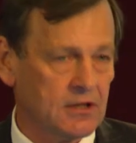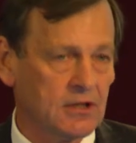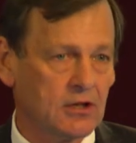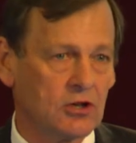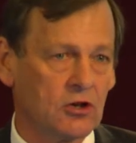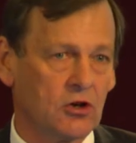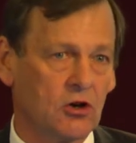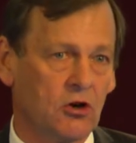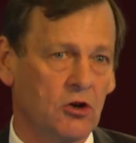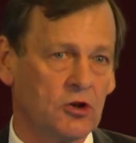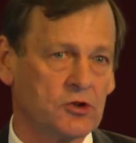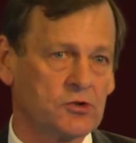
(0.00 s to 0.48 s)

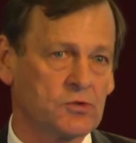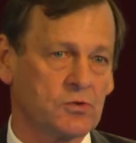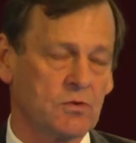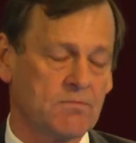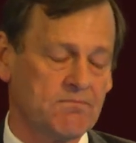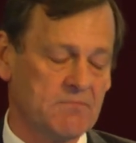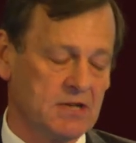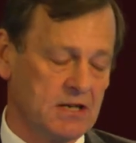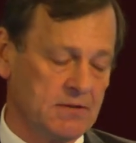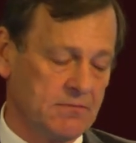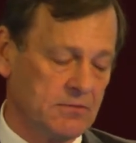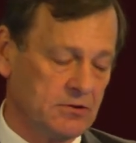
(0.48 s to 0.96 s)
Costs were
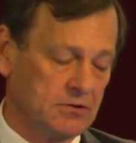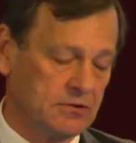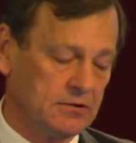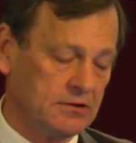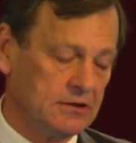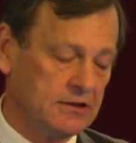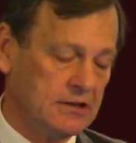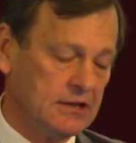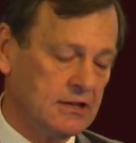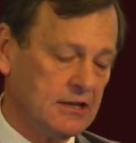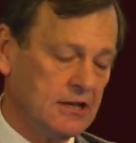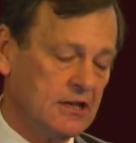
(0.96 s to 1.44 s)

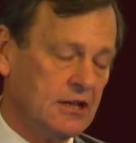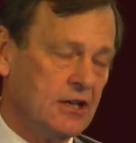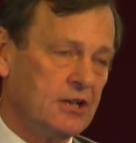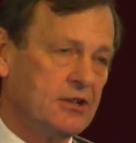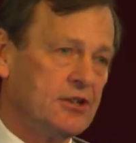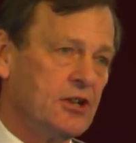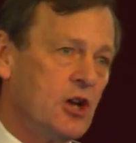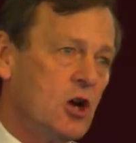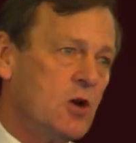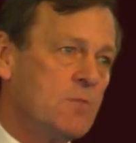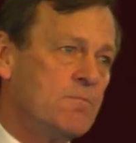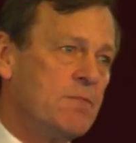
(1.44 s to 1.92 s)
minimal,
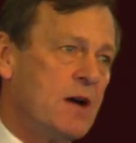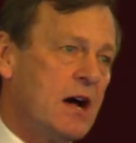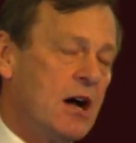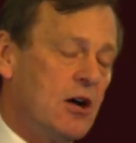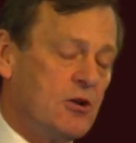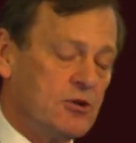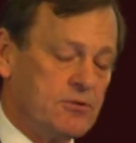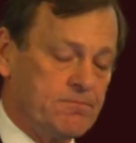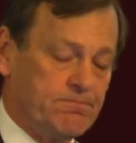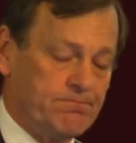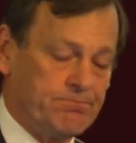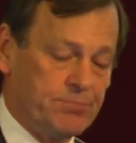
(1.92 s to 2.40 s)
no
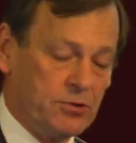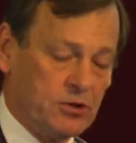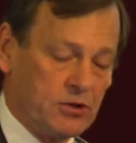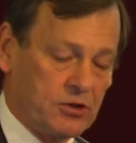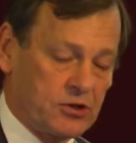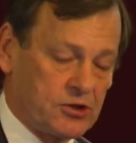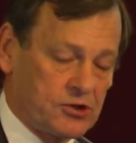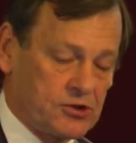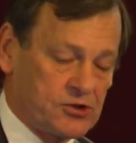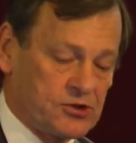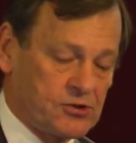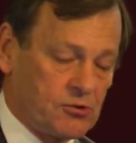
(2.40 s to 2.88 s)
bound
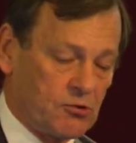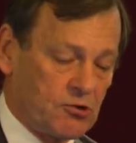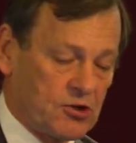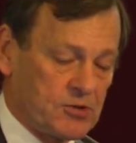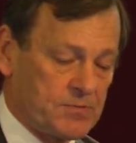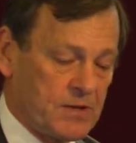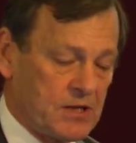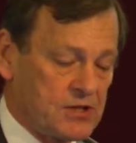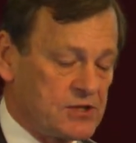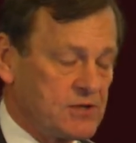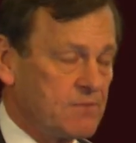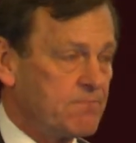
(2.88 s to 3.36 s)
books or
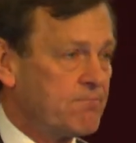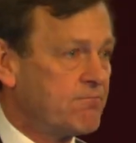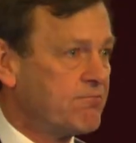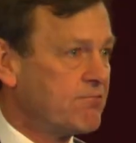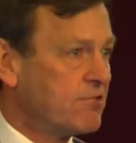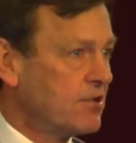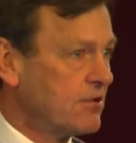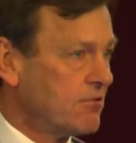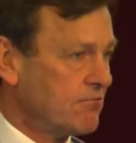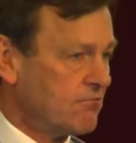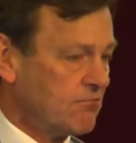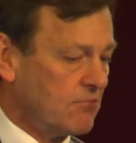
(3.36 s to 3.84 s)
expensive
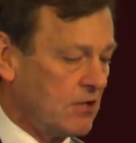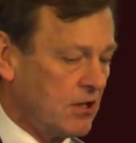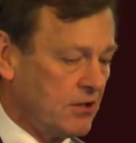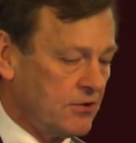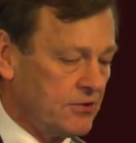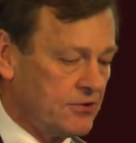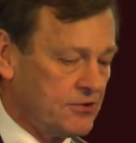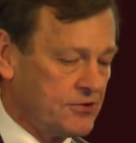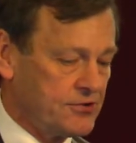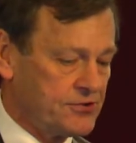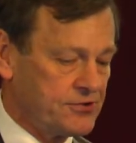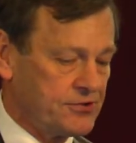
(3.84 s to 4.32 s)
print
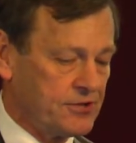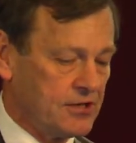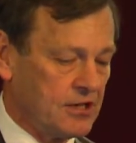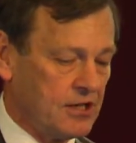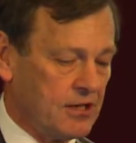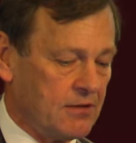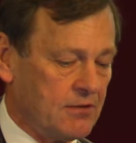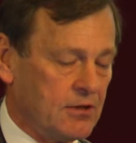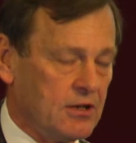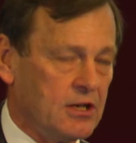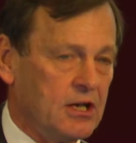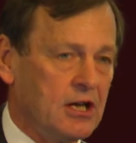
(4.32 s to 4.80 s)
runs,
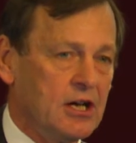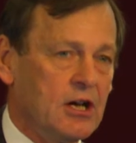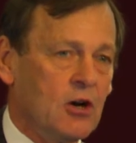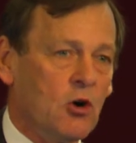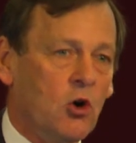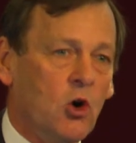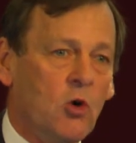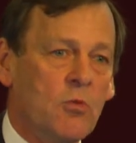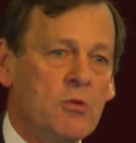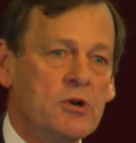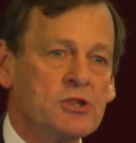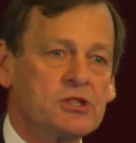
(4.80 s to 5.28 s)

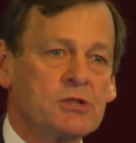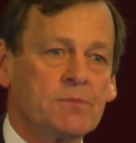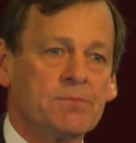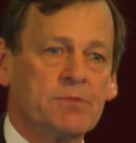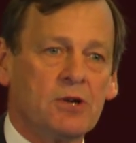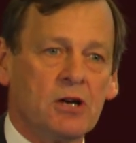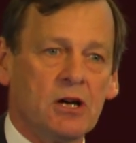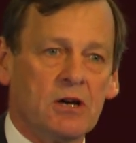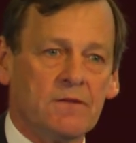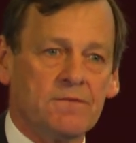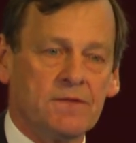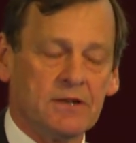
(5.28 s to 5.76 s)
almost a
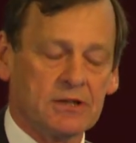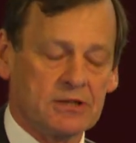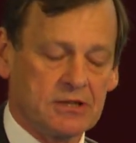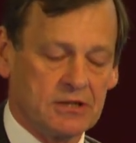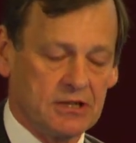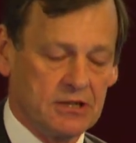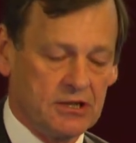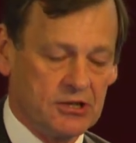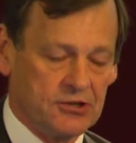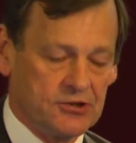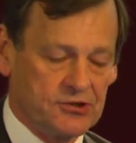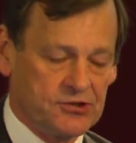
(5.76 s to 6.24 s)
perfect
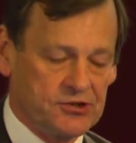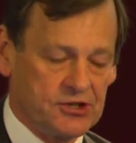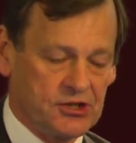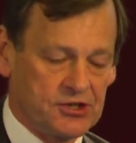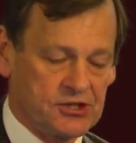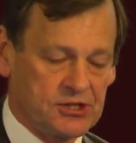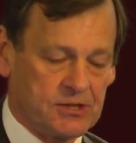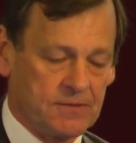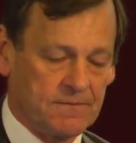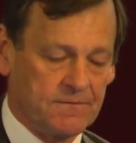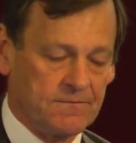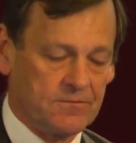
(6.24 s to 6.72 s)

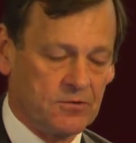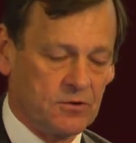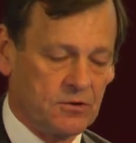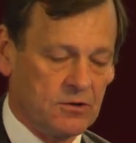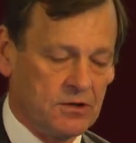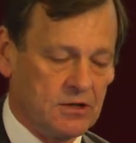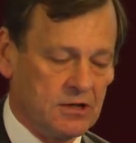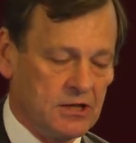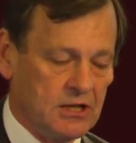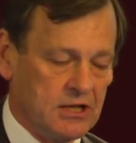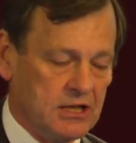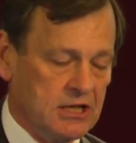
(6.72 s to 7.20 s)
system for
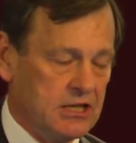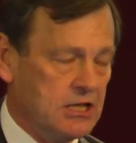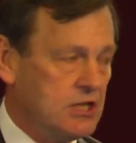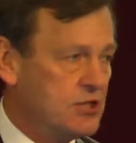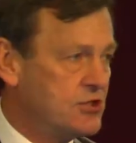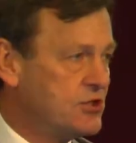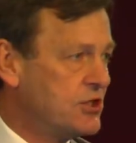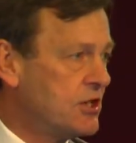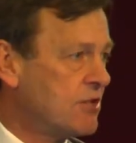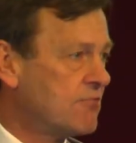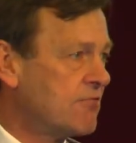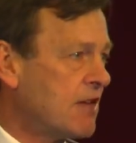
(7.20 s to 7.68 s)

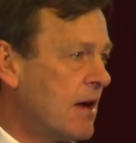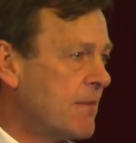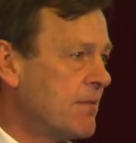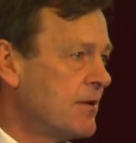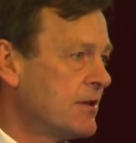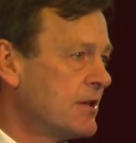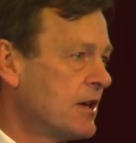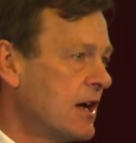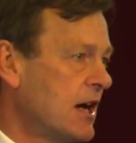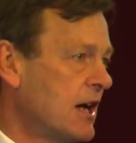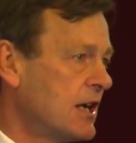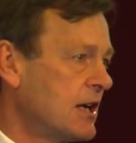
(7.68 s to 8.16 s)
easy and
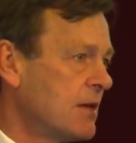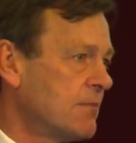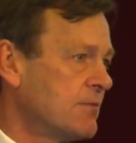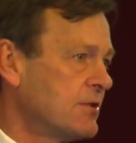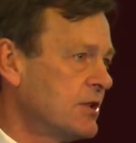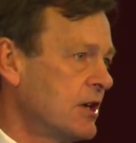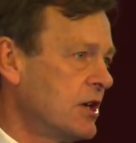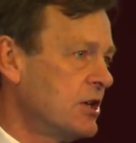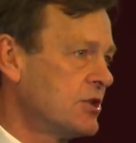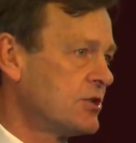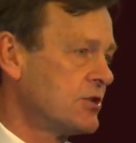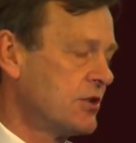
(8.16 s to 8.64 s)
rapid
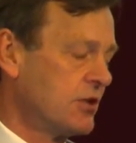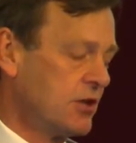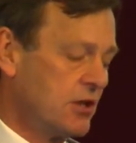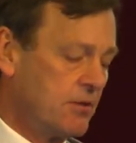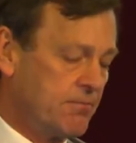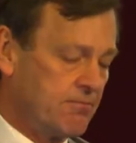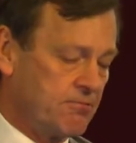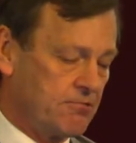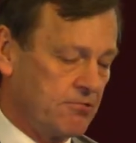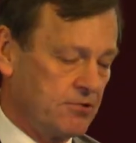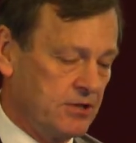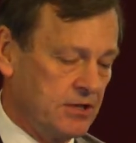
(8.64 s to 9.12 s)
adaptation in the
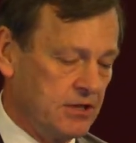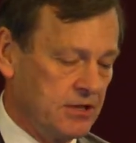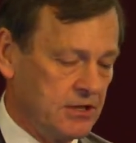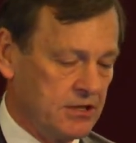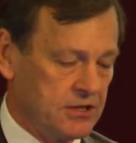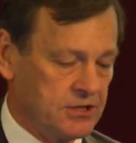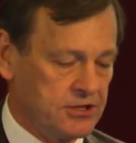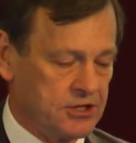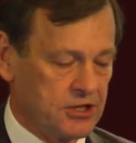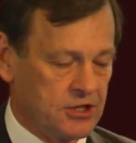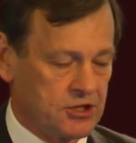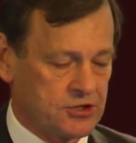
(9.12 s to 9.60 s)

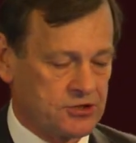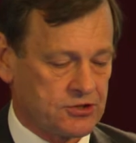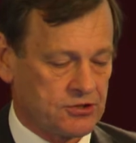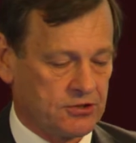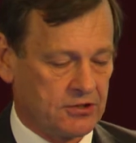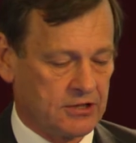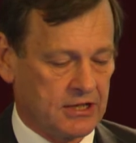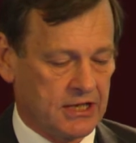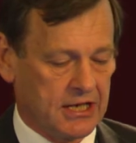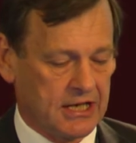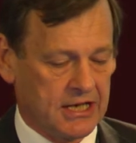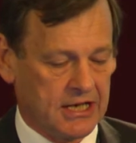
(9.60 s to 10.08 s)

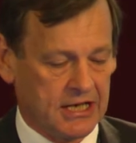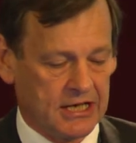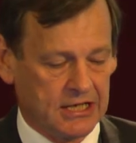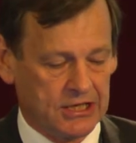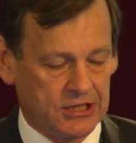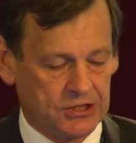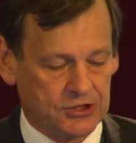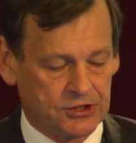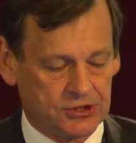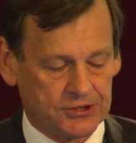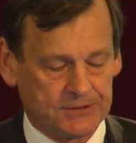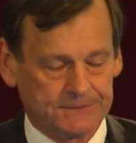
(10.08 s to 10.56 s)
pre-digital
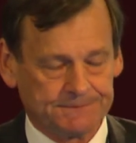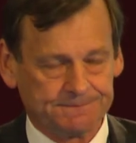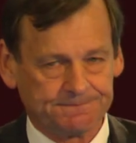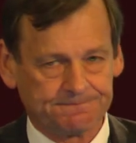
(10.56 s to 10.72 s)
age.